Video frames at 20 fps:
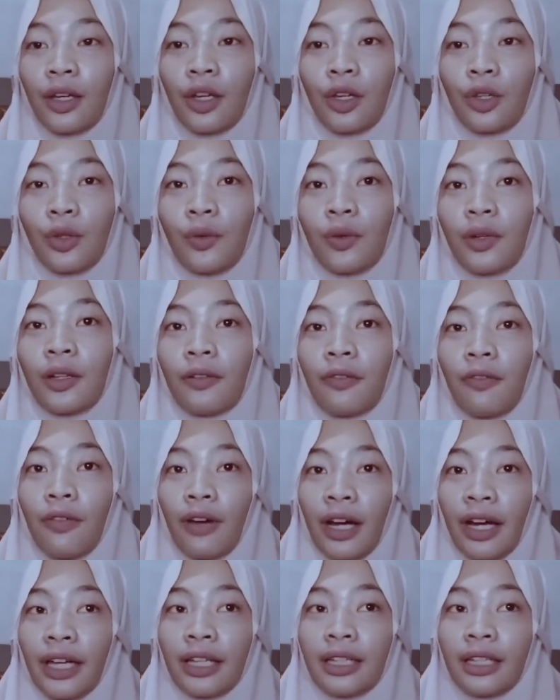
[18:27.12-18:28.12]
You will
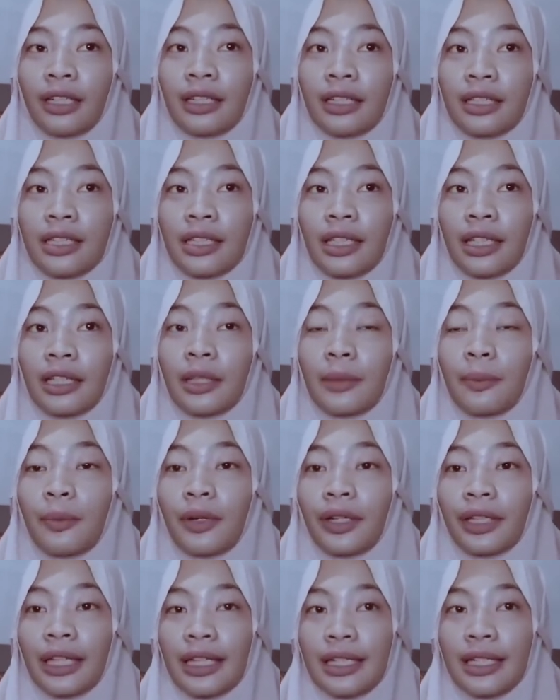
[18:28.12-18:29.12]
find this
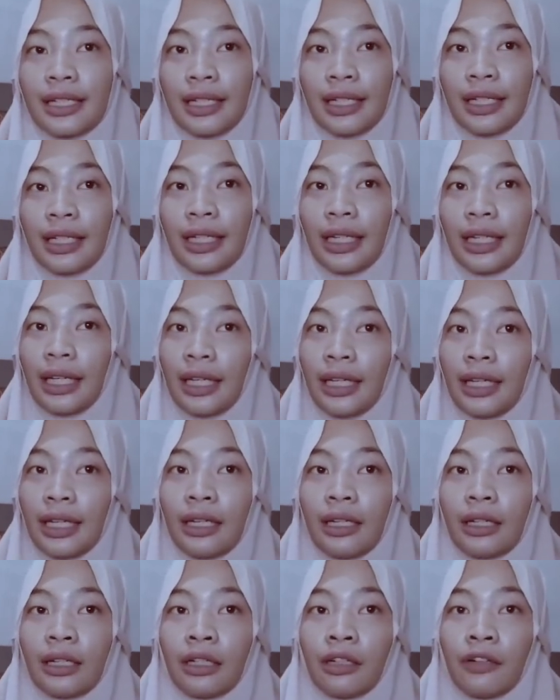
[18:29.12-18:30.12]
interpretation
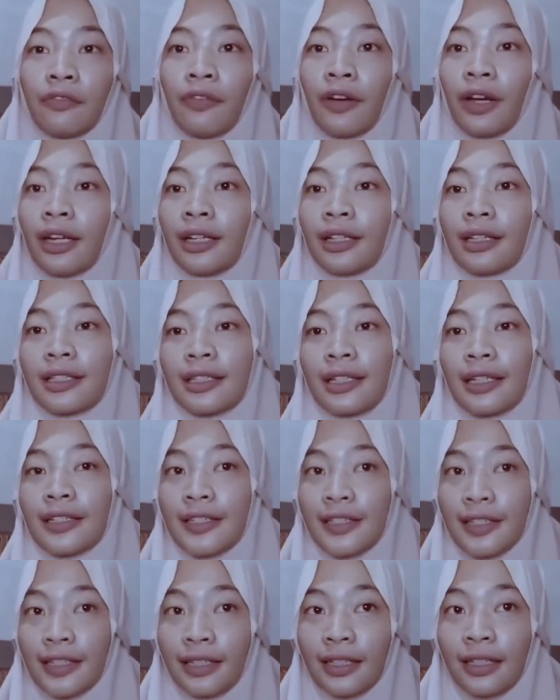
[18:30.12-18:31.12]
in a final
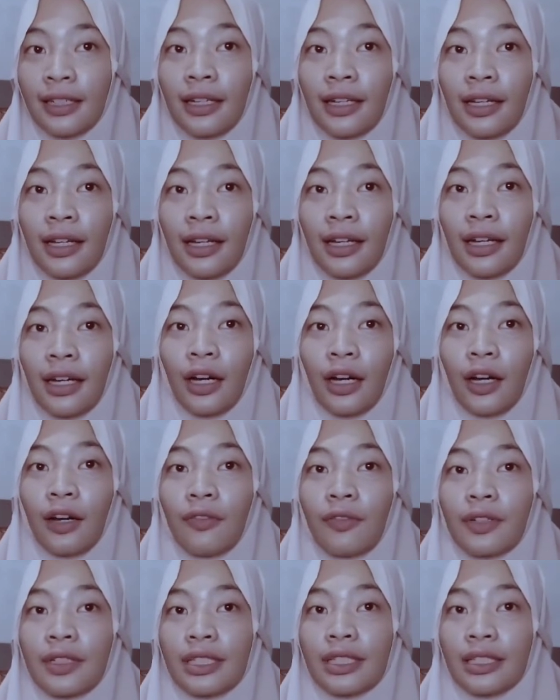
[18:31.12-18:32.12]
section
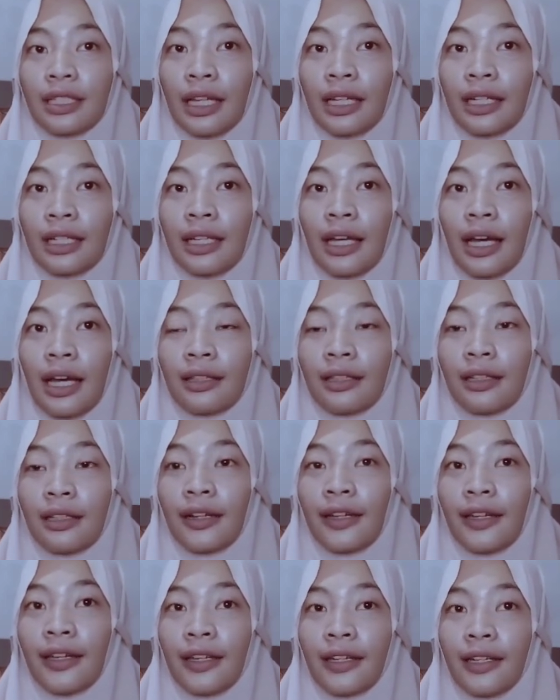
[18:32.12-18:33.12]
of a study
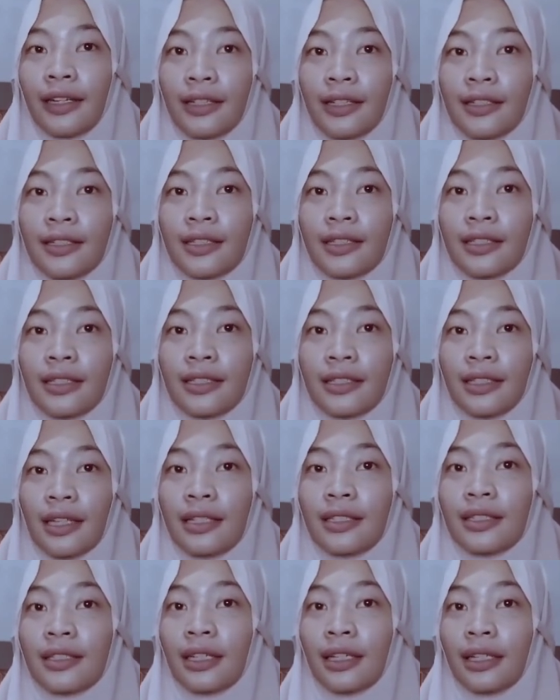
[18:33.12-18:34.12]
under headings
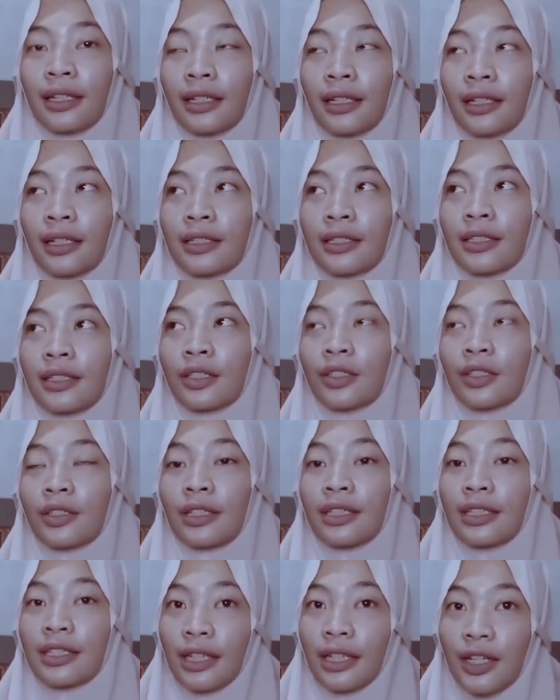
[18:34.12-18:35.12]
such as
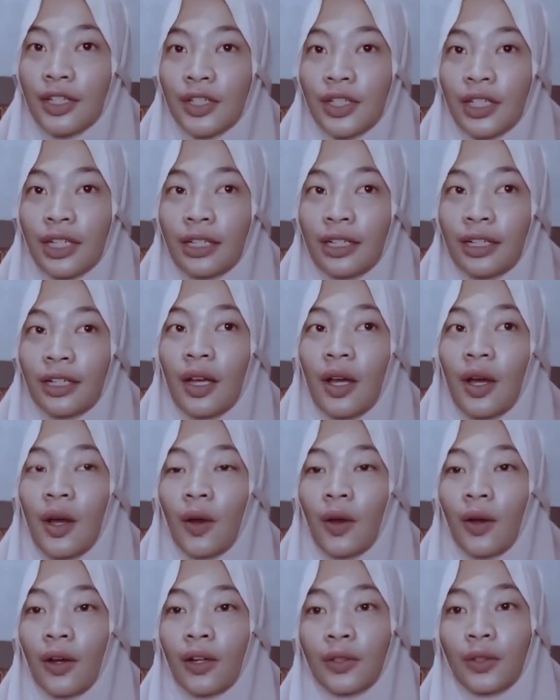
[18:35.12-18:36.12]
discussion,
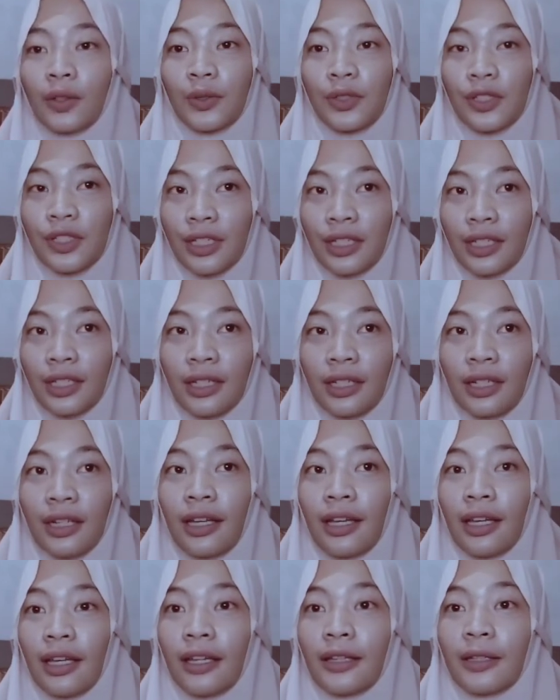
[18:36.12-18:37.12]
conclusion,
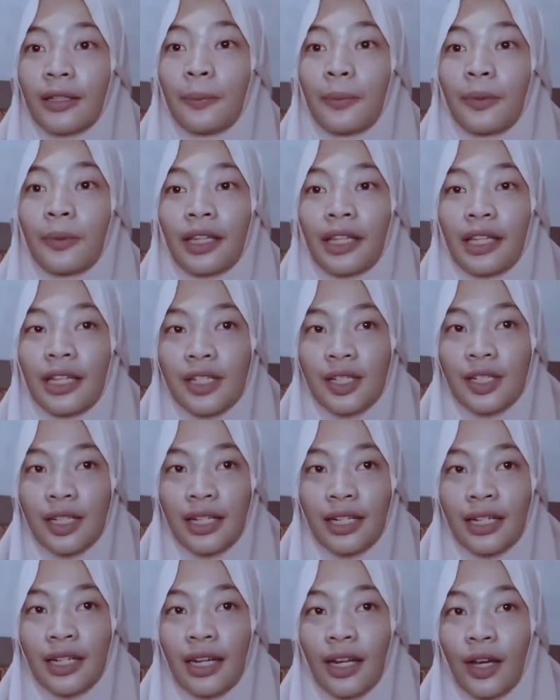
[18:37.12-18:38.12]

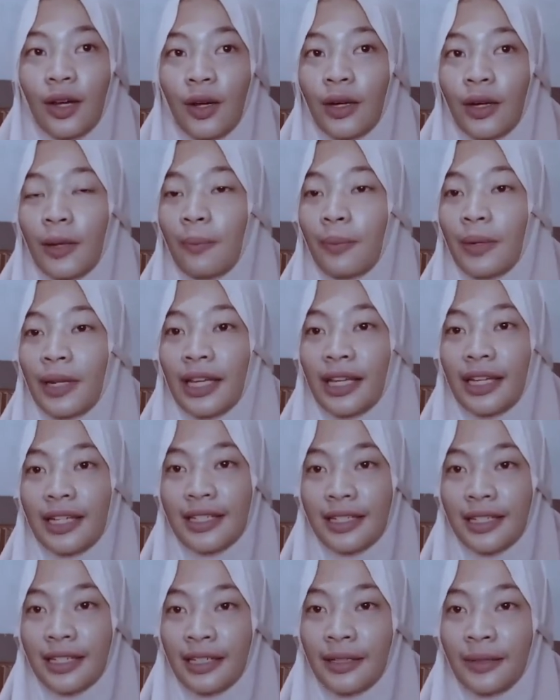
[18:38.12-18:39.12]
interpretation, or
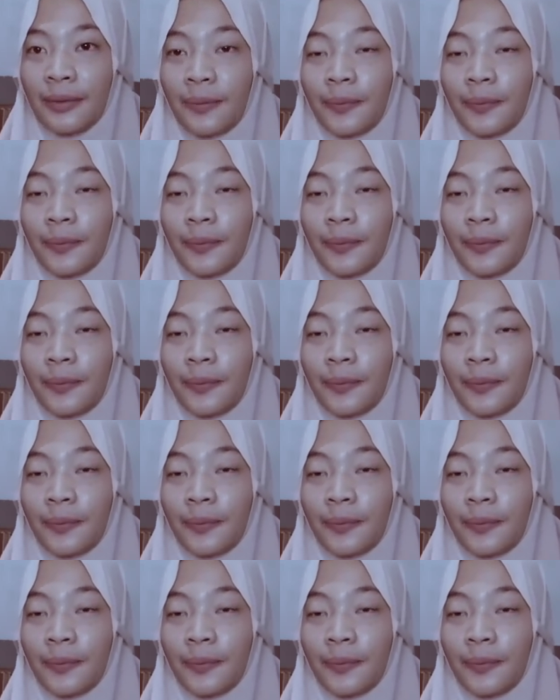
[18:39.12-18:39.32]
implication.